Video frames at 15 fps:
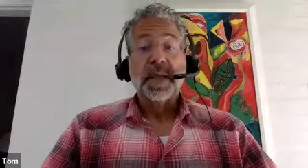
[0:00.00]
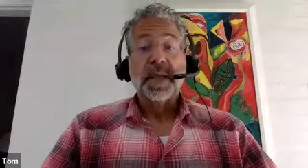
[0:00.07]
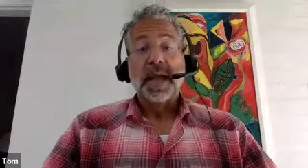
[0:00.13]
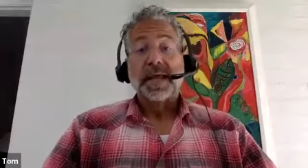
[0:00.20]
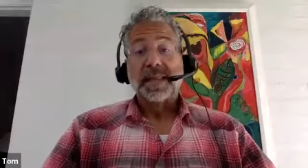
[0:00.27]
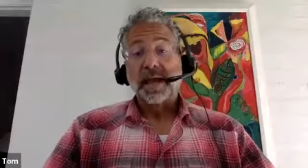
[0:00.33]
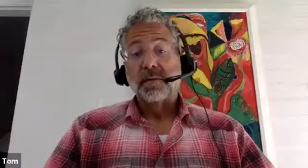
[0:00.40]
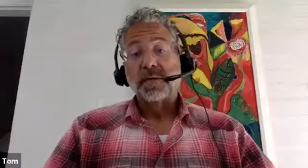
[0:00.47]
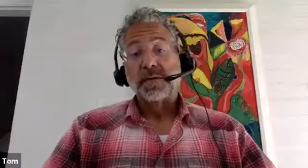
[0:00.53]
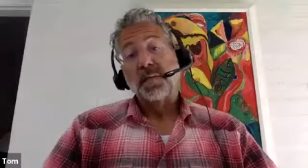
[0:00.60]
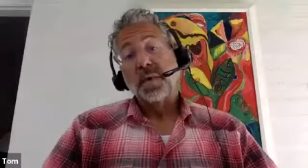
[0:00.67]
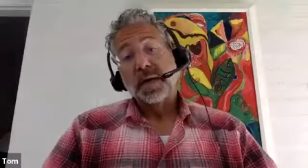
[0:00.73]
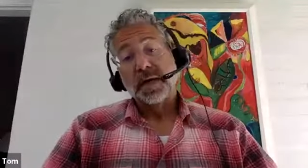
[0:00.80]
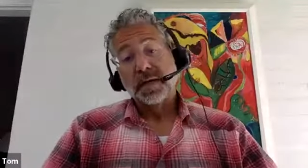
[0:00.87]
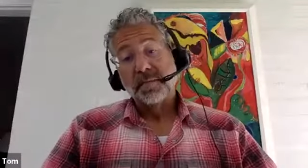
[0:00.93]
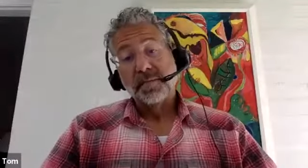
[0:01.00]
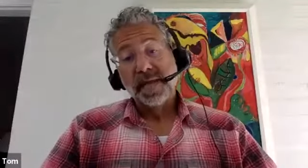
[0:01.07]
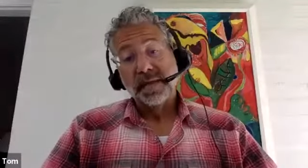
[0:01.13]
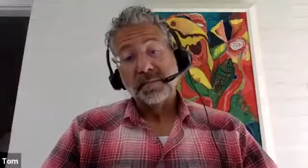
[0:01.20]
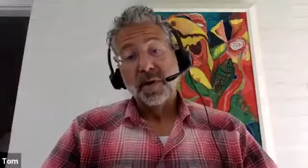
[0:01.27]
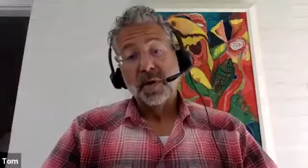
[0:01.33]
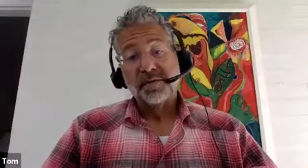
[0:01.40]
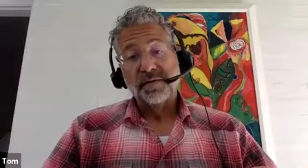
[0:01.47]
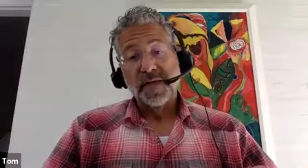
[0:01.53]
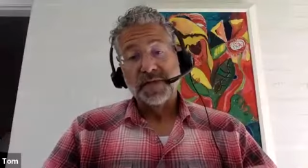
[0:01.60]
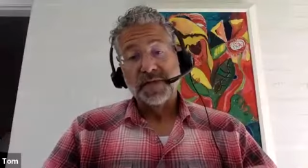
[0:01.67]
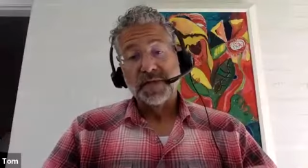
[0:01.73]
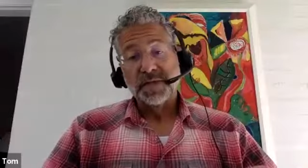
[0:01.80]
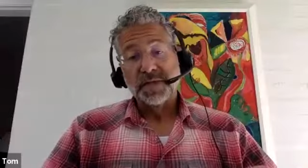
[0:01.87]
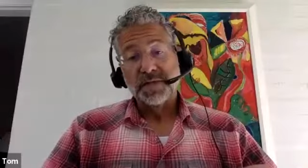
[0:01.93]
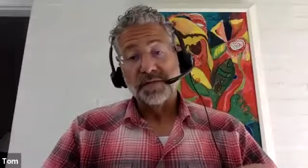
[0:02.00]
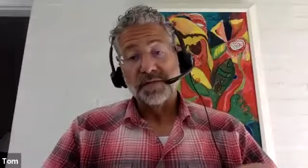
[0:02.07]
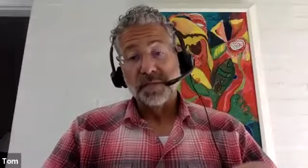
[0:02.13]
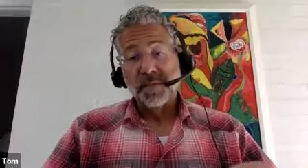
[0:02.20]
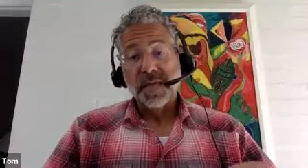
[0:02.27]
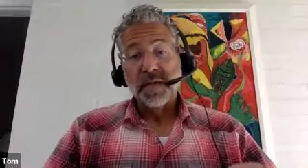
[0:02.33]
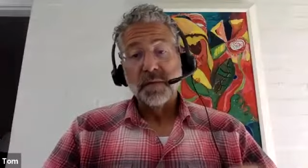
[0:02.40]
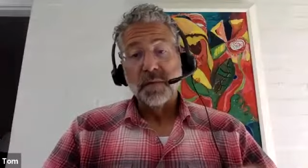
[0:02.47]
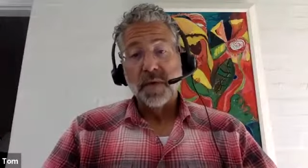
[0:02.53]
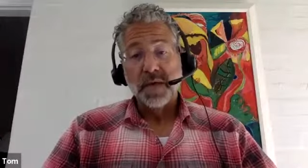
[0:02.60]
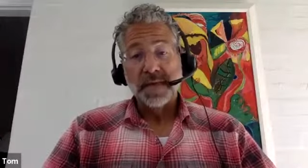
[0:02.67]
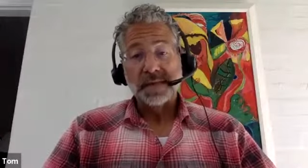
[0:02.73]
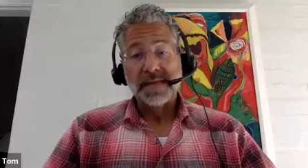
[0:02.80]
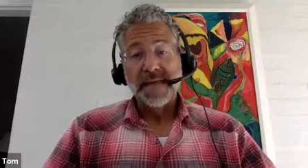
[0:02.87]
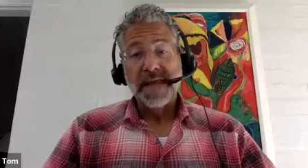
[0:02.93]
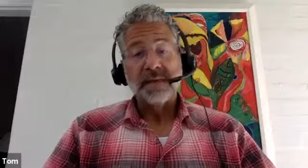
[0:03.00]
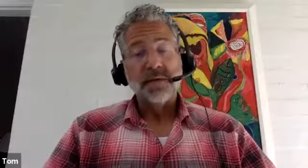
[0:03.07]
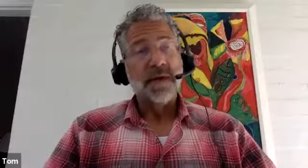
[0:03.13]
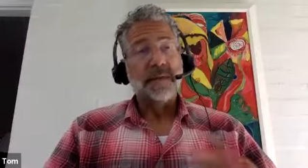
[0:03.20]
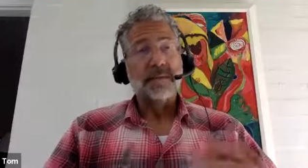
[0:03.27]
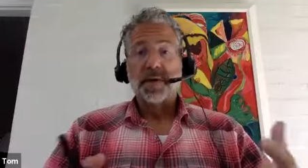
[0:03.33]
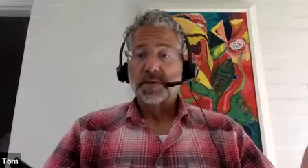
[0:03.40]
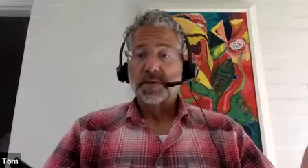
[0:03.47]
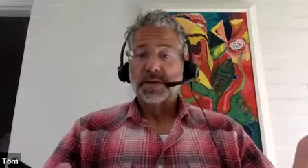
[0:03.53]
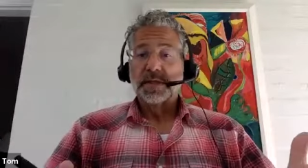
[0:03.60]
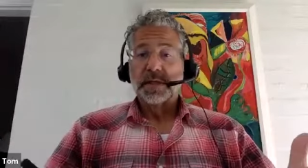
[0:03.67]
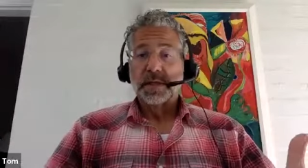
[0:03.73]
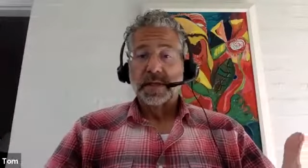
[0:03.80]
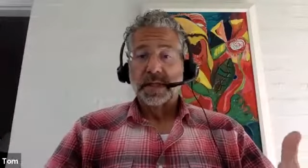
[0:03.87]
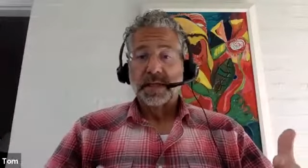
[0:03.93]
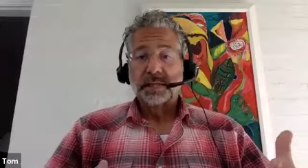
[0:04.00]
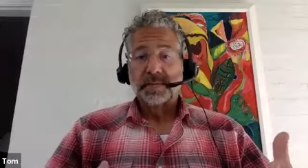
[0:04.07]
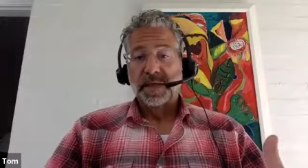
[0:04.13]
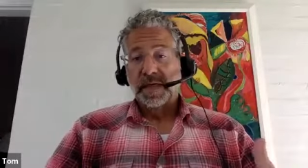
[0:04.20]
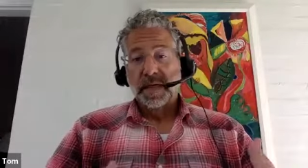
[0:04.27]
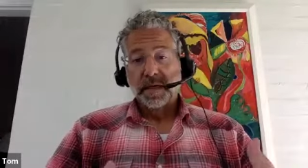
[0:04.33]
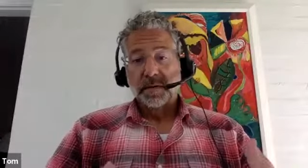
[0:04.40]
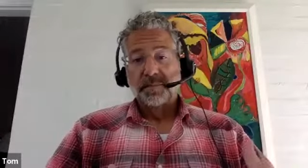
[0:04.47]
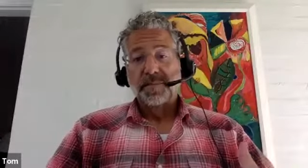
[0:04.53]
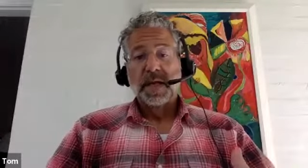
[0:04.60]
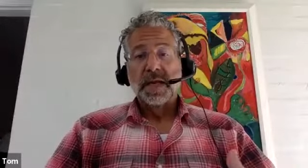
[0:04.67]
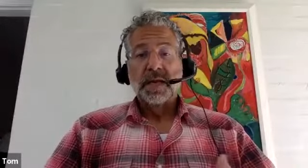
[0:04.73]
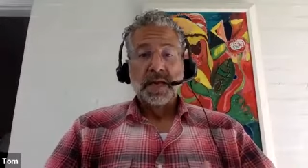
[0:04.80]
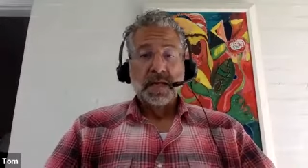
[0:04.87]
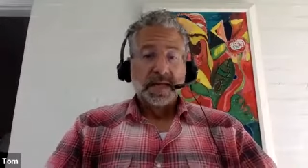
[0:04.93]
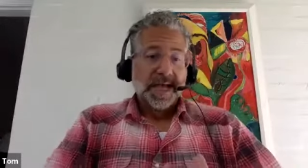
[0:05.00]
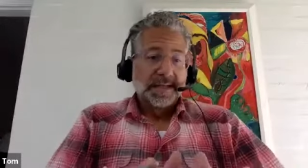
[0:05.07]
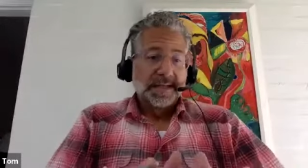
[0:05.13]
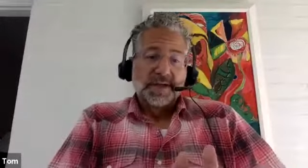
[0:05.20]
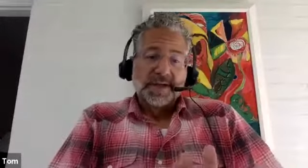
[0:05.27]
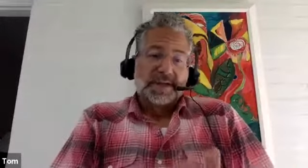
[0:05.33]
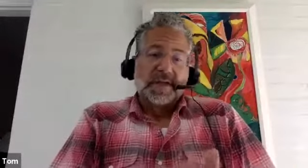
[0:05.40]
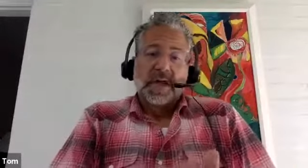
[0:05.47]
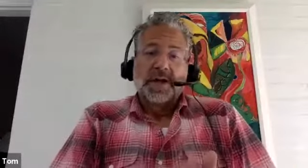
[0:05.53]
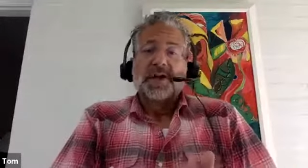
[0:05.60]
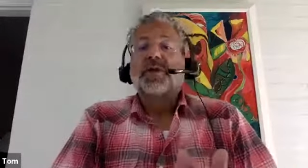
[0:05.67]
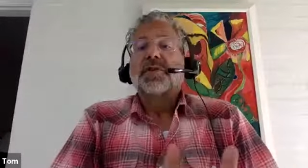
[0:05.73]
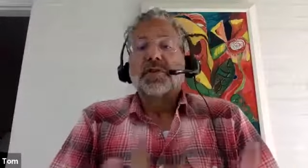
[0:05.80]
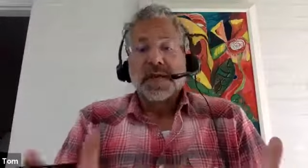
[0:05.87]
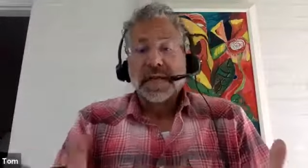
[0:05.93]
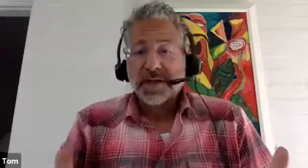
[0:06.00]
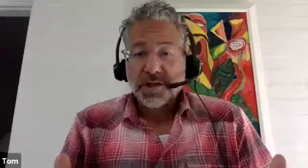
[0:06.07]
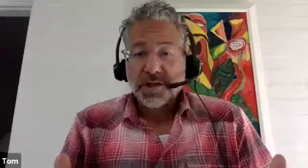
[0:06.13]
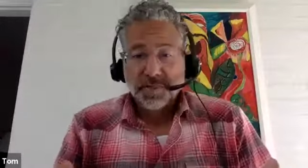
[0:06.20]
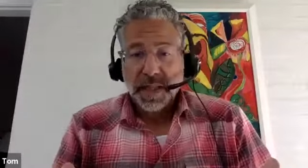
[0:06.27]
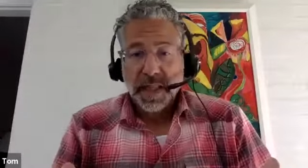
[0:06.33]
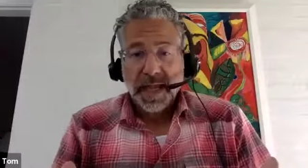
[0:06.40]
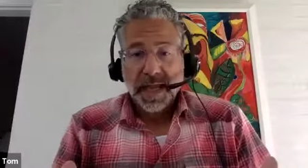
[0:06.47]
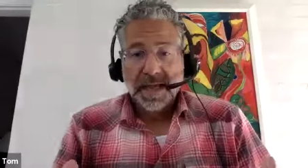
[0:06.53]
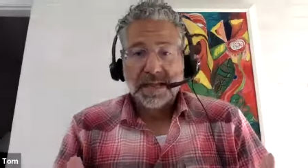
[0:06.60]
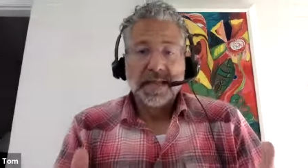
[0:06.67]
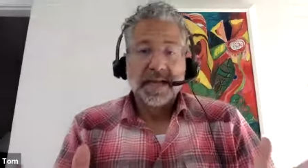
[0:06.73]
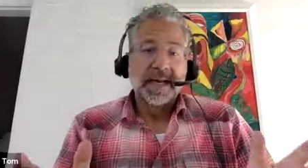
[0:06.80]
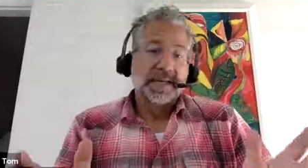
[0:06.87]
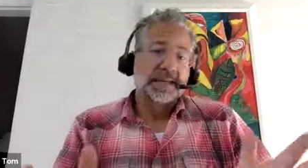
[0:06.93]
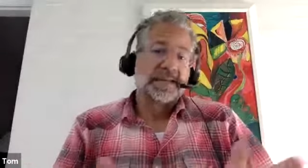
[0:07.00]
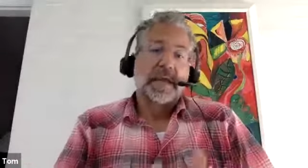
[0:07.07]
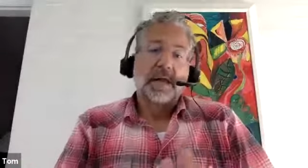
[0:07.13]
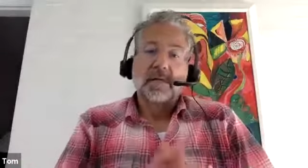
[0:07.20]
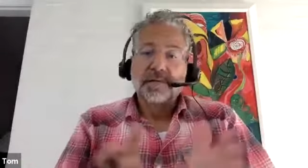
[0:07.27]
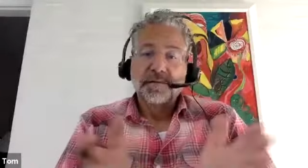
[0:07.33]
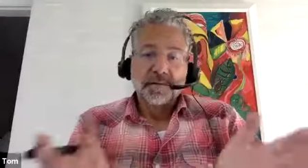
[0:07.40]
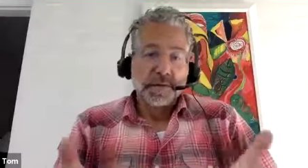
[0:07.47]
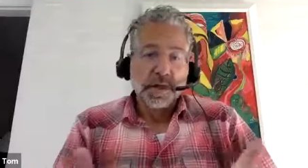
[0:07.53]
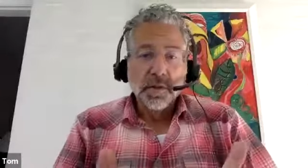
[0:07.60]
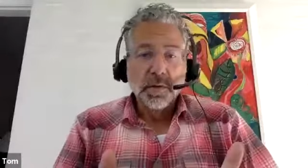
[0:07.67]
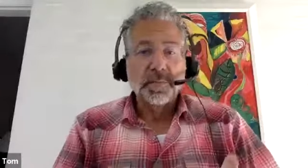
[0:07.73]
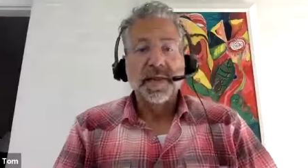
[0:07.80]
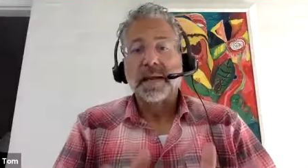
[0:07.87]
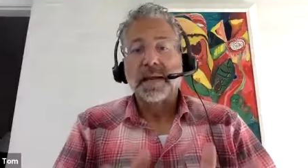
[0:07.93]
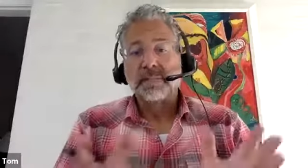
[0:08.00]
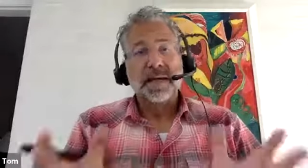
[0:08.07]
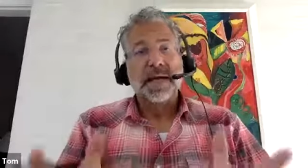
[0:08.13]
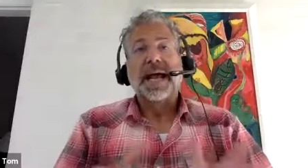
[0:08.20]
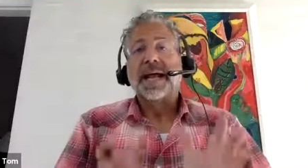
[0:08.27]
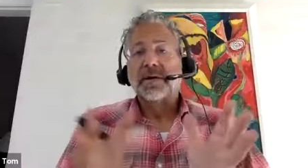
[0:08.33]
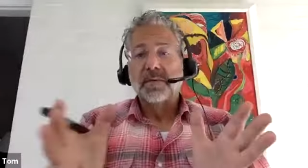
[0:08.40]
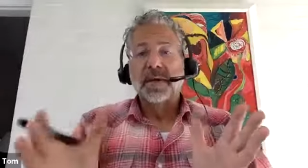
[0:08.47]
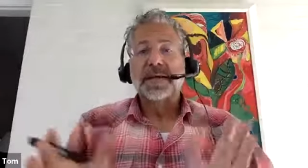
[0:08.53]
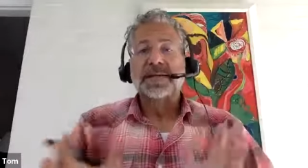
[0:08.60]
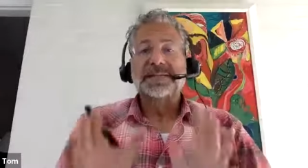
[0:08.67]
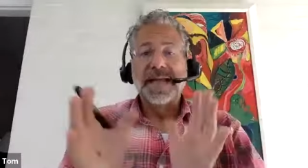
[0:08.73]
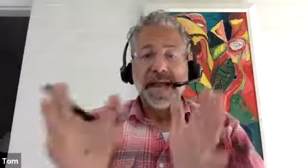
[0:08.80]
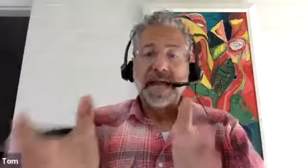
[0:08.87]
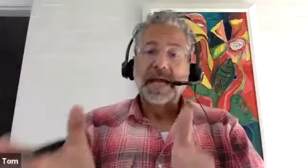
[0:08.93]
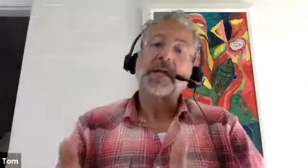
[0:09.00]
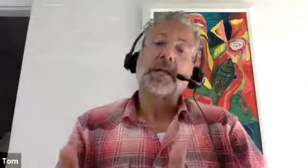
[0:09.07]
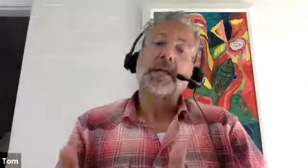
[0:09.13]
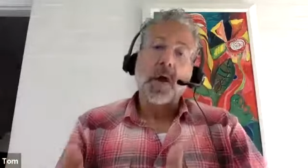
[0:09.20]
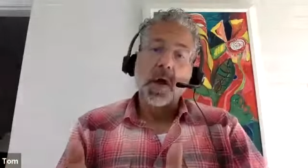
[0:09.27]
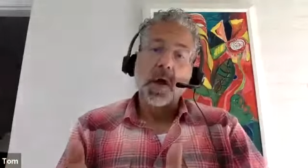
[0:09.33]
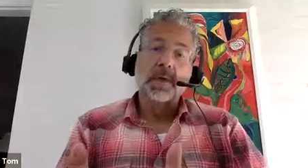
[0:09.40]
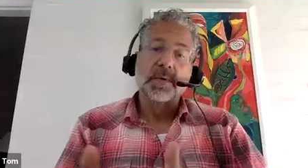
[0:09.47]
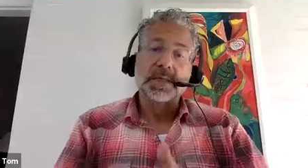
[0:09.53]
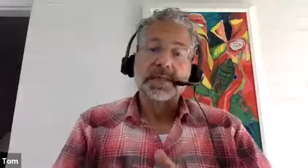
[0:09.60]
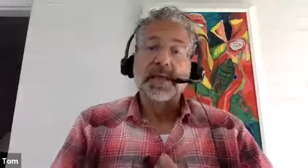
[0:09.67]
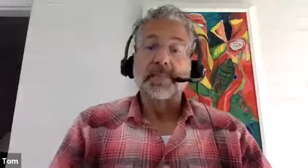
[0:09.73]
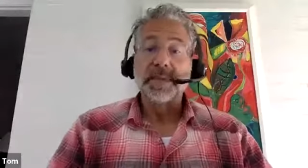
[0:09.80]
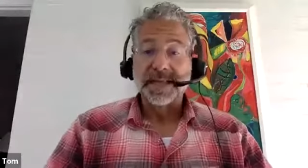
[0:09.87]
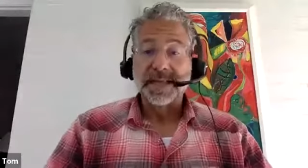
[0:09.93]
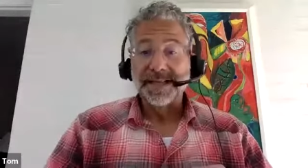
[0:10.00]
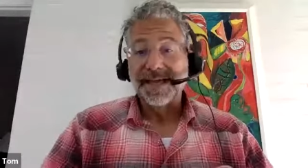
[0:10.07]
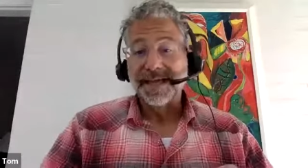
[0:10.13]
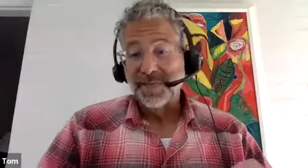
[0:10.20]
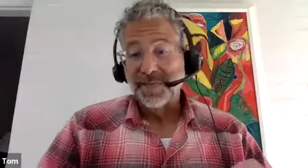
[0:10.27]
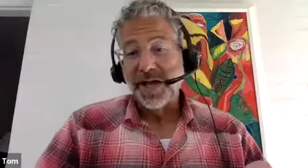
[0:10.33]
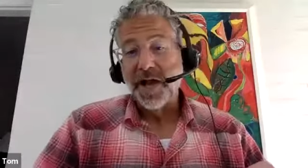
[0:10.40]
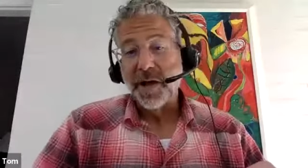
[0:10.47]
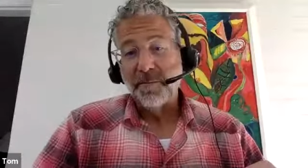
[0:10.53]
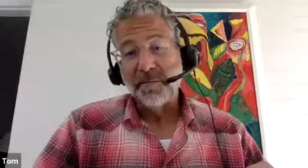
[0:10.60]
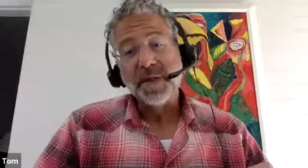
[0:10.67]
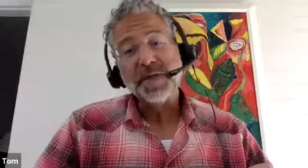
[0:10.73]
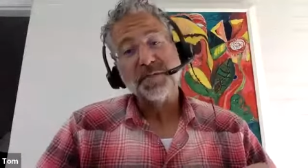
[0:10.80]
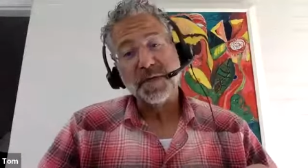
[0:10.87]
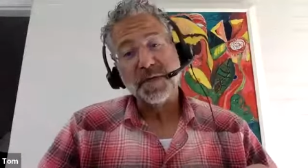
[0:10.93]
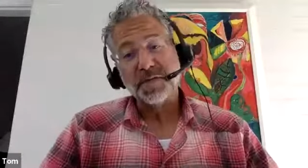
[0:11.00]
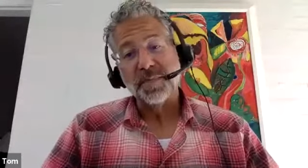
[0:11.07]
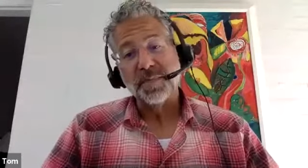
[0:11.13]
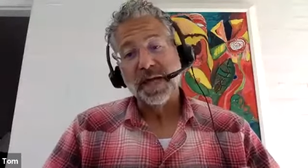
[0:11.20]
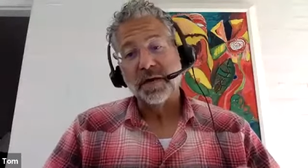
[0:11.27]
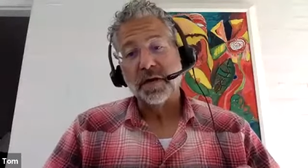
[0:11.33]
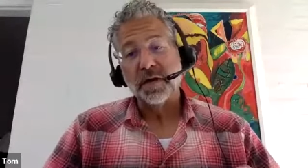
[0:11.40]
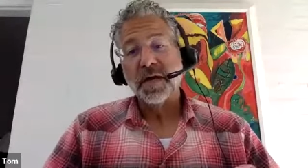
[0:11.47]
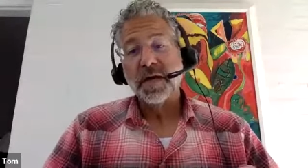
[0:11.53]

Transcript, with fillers: And that was one of the big motivations for me was how do I personally become not just another niche play that I sell for a little bit, but how do I tag along with something that can become much, much bigger,